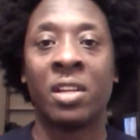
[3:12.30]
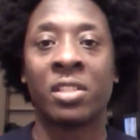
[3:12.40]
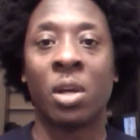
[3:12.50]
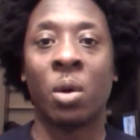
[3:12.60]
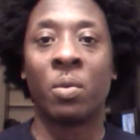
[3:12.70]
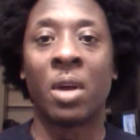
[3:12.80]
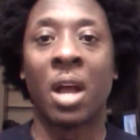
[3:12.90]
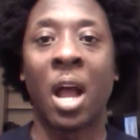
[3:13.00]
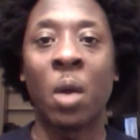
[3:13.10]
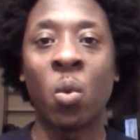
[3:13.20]
So
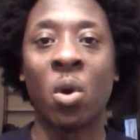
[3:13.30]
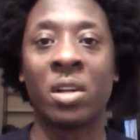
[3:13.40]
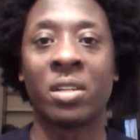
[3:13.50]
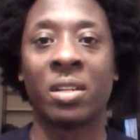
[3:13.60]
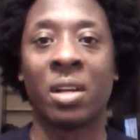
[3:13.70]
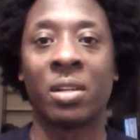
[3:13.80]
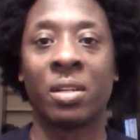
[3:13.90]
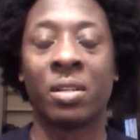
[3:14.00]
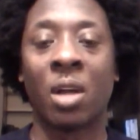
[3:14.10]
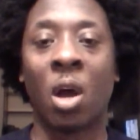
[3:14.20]
I want
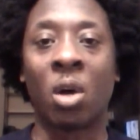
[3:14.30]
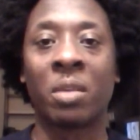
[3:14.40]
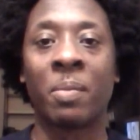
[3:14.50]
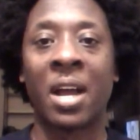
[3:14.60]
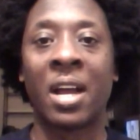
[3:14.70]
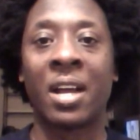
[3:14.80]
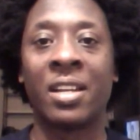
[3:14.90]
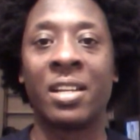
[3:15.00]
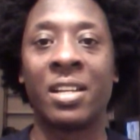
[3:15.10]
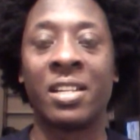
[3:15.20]
all of my
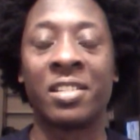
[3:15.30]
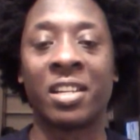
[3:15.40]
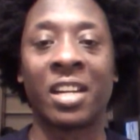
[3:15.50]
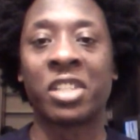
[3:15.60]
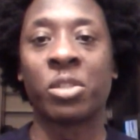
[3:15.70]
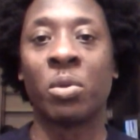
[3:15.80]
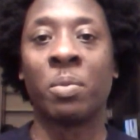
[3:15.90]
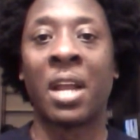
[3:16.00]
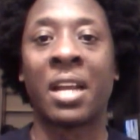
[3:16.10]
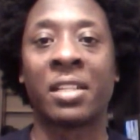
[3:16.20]
intellectual
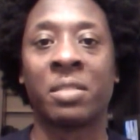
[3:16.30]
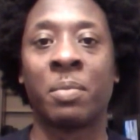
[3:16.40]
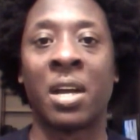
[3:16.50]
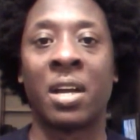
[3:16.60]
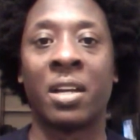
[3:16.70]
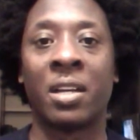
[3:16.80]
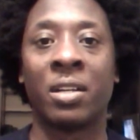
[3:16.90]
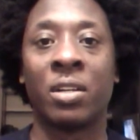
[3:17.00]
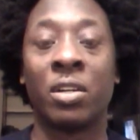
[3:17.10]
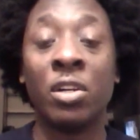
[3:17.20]
blacks, my
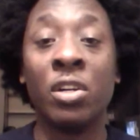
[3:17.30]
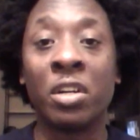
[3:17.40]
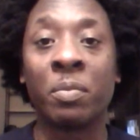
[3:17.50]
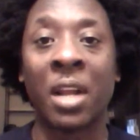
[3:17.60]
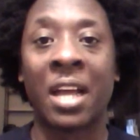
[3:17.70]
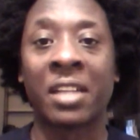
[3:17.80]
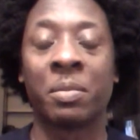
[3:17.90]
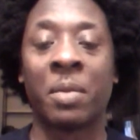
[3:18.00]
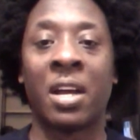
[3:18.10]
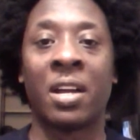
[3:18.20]
hood blacks,
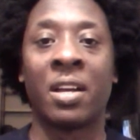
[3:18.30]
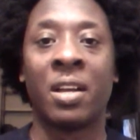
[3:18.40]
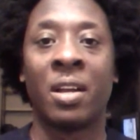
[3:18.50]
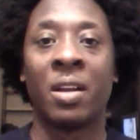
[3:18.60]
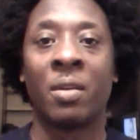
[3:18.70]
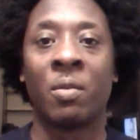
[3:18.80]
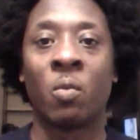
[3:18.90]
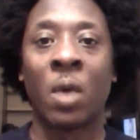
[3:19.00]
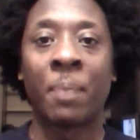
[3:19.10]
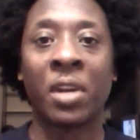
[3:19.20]
my
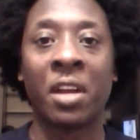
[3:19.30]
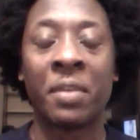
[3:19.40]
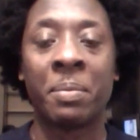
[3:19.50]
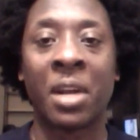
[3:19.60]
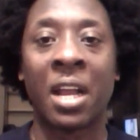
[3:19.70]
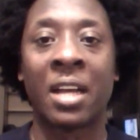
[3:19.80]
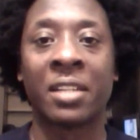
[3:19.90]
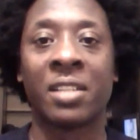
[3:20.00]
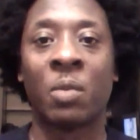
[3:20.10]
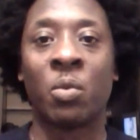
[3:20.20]
rap loving
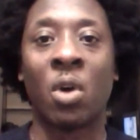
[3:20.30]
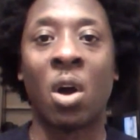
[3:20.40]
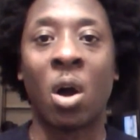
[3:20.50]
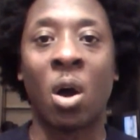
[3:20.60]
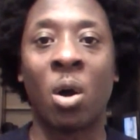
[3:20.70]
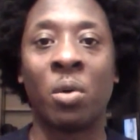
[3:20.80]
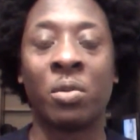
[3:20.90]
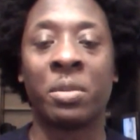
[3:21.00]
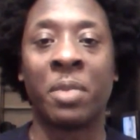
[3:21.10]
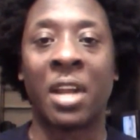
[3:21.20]
blacks, I want
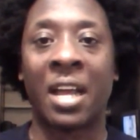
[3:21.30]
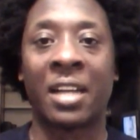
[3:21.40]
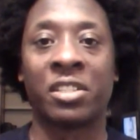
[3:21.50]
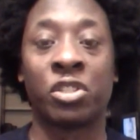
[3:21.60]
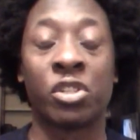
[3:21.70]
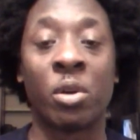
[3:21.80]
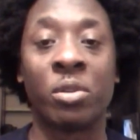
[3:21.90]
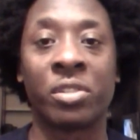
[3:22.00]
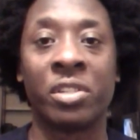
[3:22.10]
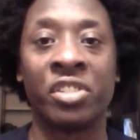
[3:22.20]
all the blacks,
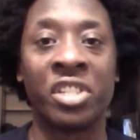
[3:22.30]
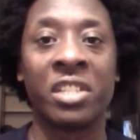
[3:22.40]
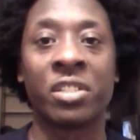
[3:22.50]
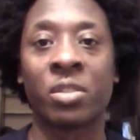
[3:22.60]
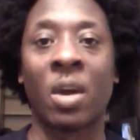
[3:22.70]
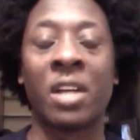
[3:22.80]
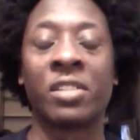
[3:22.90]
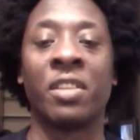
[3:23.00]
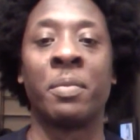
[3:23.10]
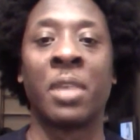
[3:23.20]
church, Jesus Christ
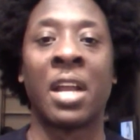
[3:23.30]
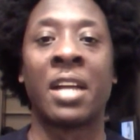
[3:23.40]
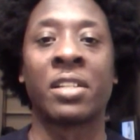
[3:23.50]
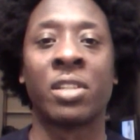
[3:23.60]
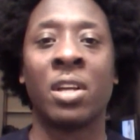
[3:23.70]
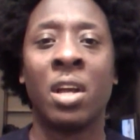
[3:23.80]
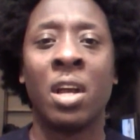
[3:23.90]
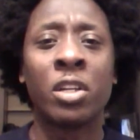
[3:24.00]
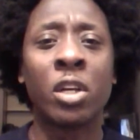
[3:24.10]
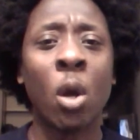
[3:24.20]
loving blacks,
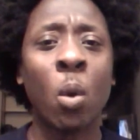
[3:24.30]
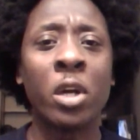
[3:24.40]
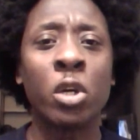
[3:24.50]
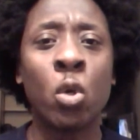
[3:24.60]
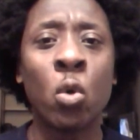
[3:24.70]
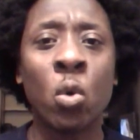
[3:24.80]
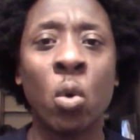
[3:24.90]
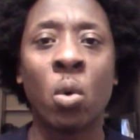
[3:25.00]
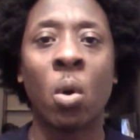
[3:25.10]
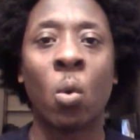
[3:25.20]
to go and
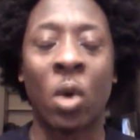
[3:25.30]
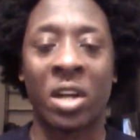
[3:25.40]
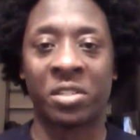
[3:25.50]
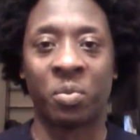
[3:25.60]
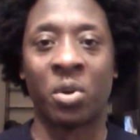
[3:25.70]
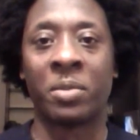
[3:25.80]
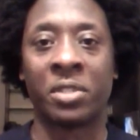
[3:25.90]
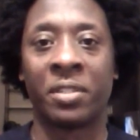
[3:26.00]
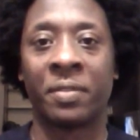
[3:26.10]
Google white supremacy.